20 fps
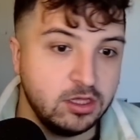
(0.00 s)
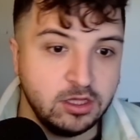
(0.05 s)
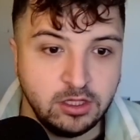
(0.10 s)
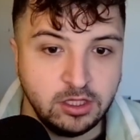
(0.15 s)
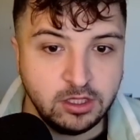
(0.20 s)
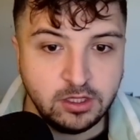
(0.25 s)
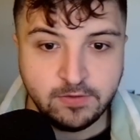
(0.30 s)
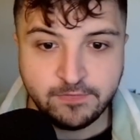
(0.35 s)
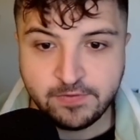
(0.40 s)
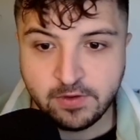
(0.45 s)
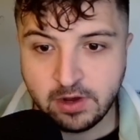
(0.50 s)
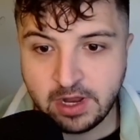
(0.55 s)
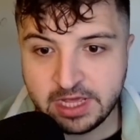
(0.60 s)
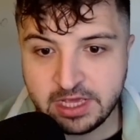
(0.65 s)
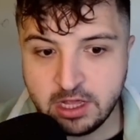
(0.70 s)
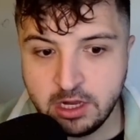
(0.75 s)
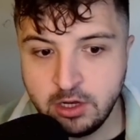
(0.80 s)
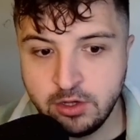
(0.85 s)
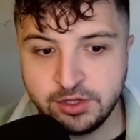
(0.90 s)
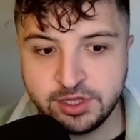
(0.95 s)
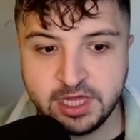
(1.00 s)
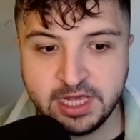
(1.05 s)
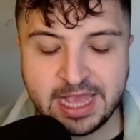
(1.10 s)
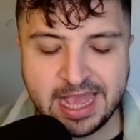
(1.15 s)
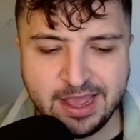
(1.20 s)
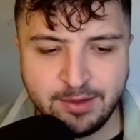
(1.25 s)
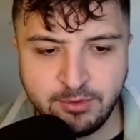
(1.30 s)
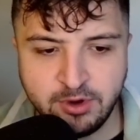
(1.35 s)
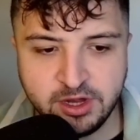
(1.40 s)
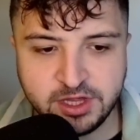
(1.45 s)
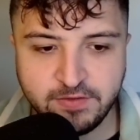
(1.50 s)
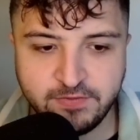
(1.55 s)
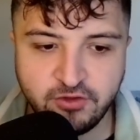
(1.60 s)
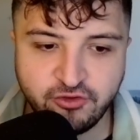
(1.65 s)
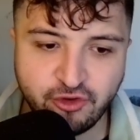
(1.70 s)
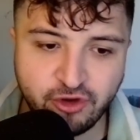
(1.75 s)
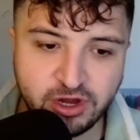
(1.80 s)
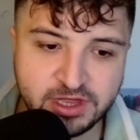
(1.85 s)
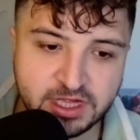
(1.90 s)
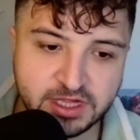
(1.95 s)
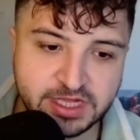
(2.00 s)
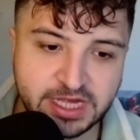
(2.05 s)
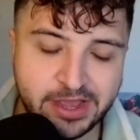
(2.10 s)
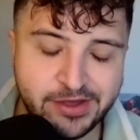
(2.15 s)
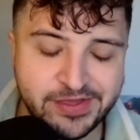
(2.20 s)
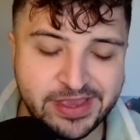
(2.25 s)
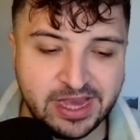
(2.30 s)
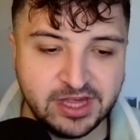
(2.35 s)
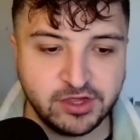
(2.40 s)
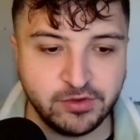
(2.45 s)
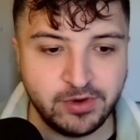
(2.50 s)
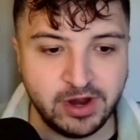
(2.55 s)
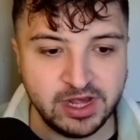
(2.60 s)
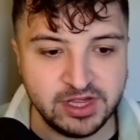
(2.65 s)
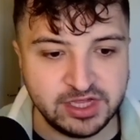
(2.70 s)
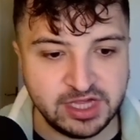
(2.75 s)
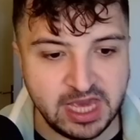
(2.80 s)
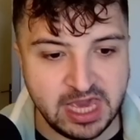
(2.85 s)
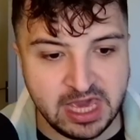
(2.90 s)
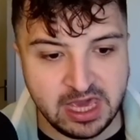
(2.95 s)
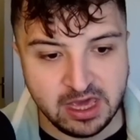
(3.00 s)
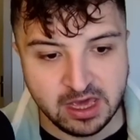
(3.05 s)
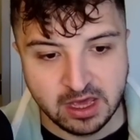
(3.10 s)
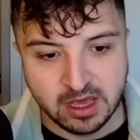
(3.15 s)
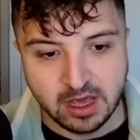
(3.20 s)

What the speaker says: you feel like you lose the game. Whereas if you draw into Sail the Azurite Sea,